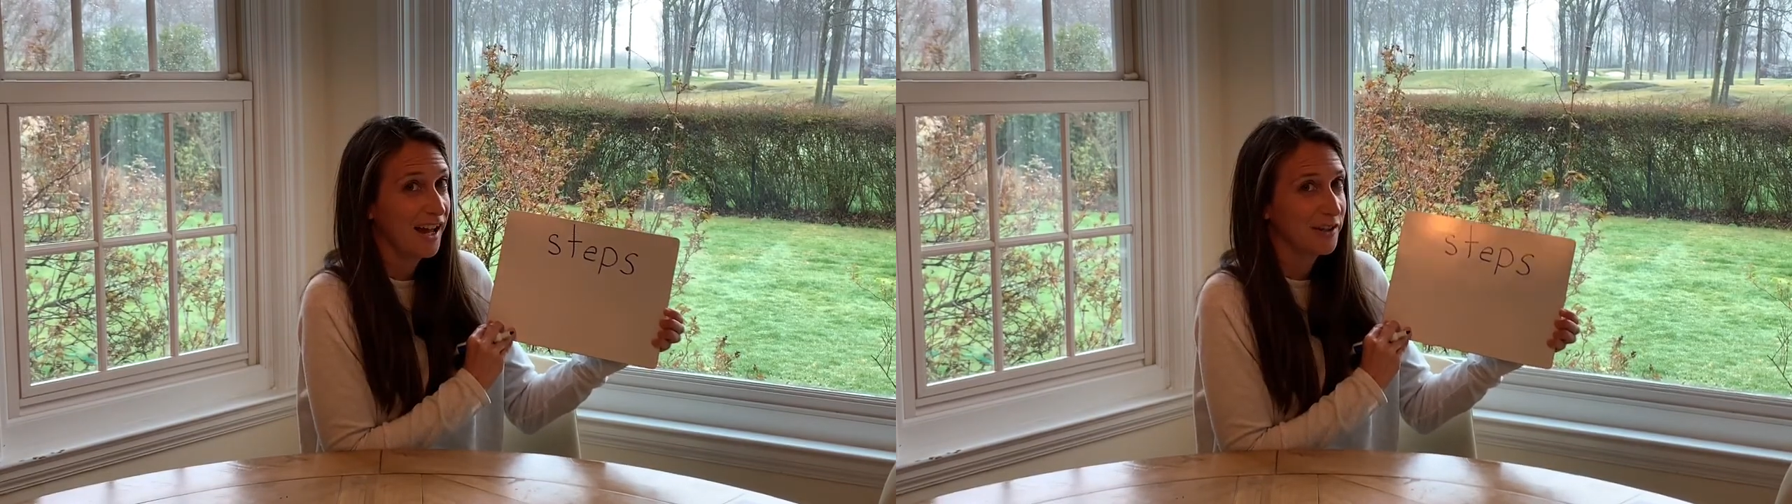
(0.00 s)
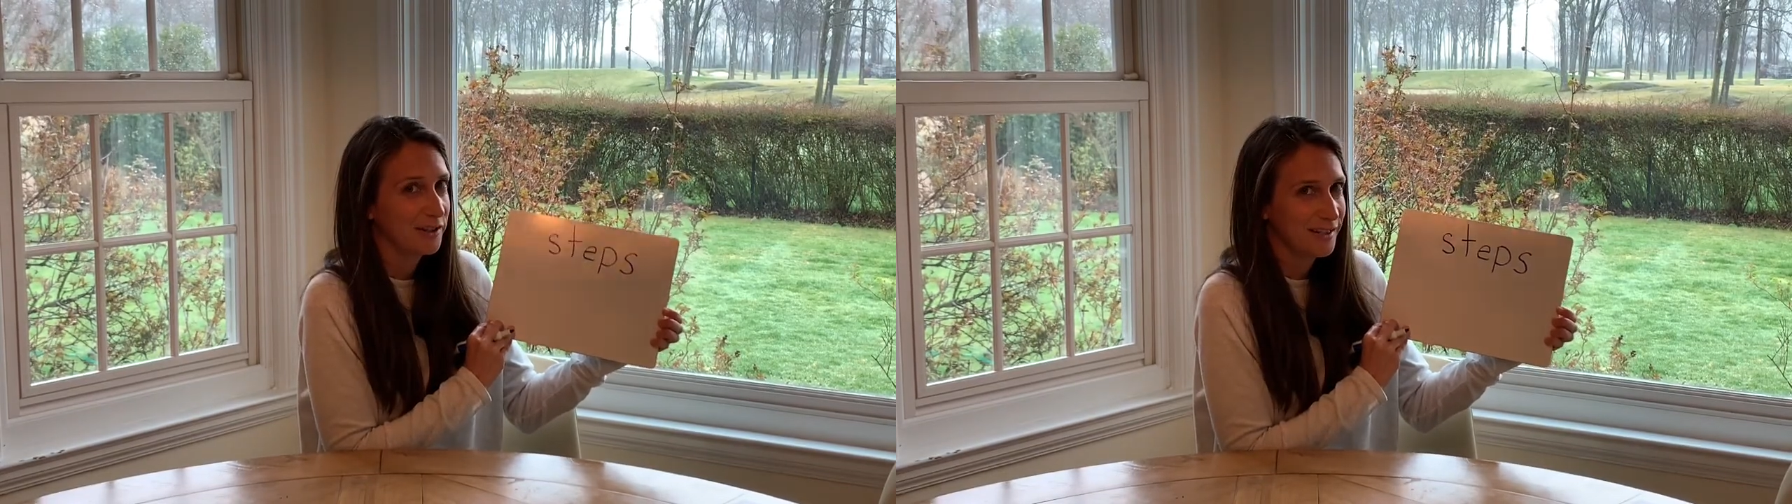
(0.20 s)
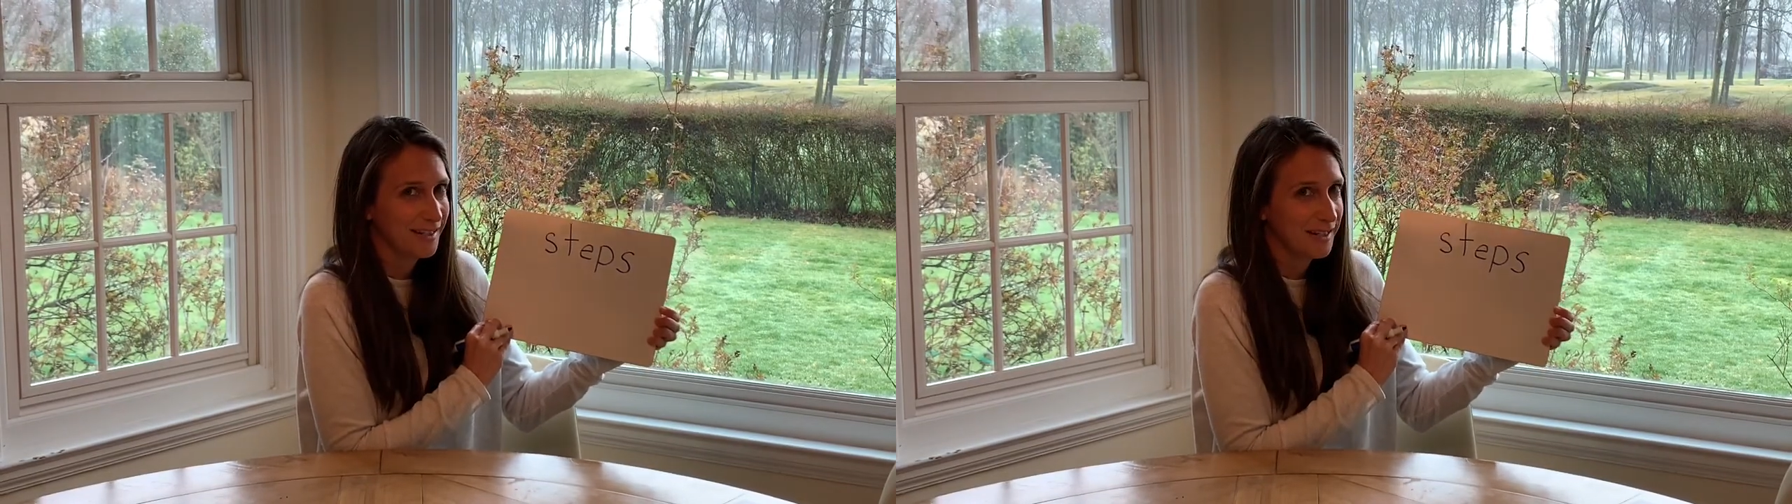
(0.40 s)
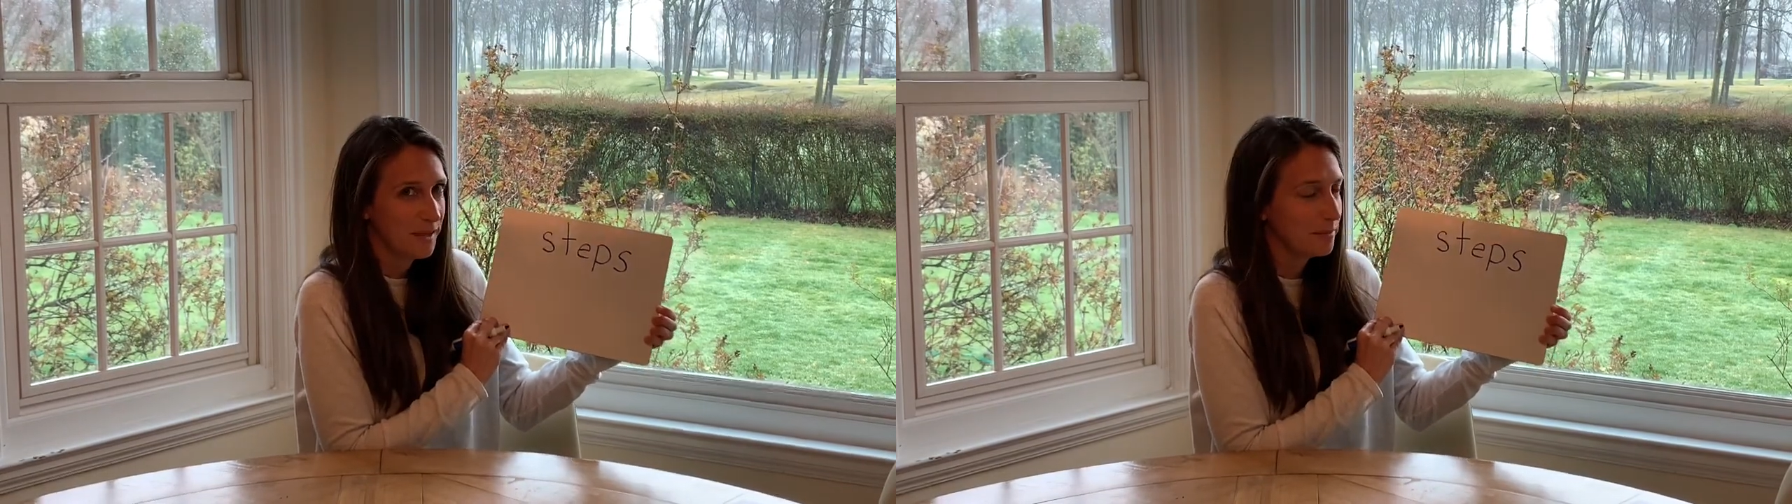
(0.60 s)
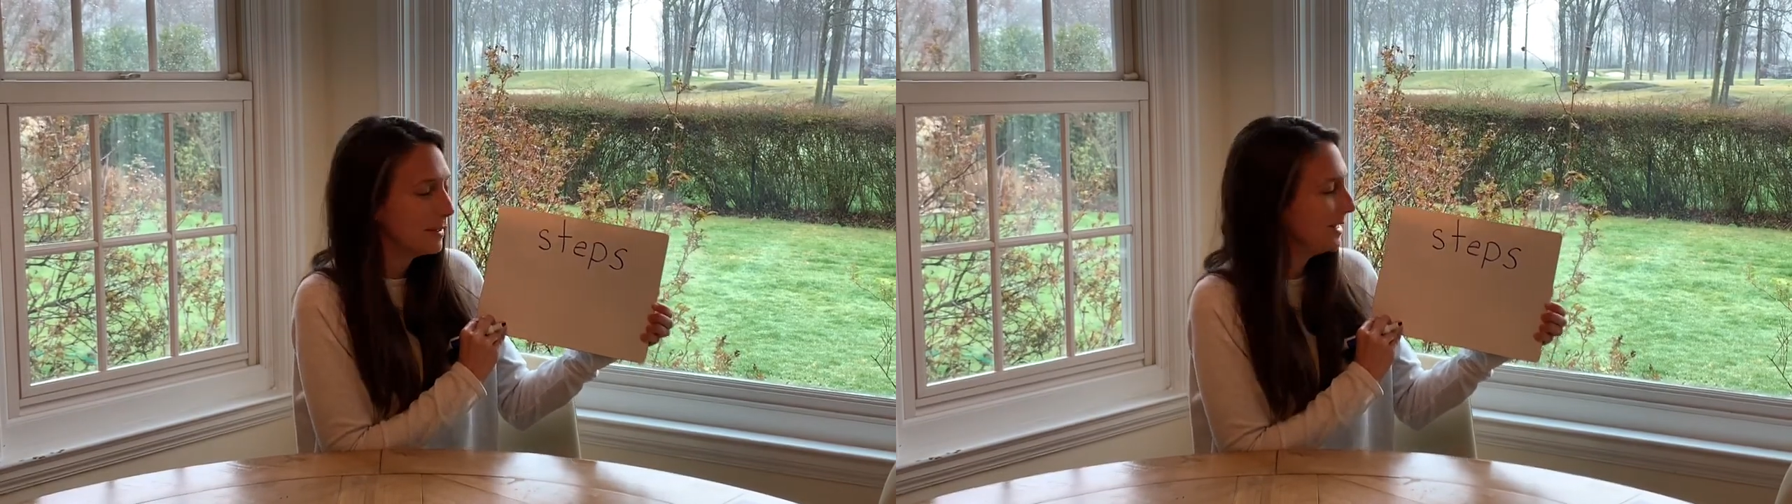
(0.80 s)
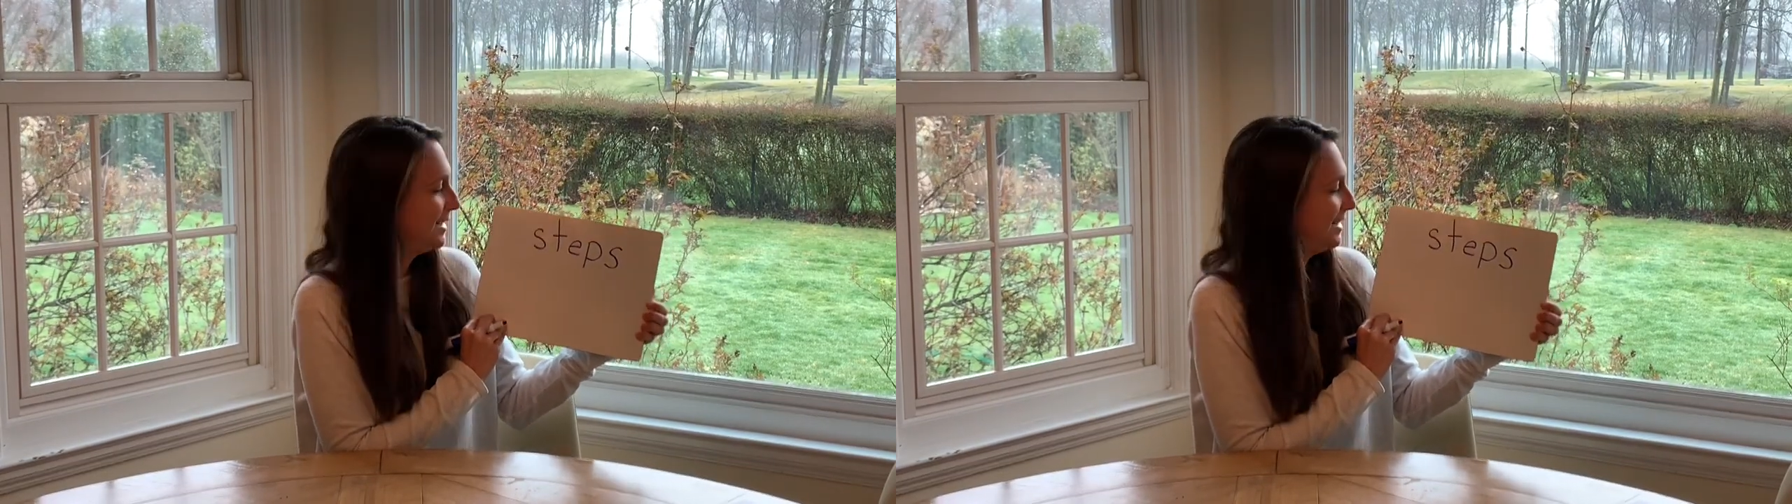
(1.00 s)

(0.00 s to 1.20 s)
heard somebody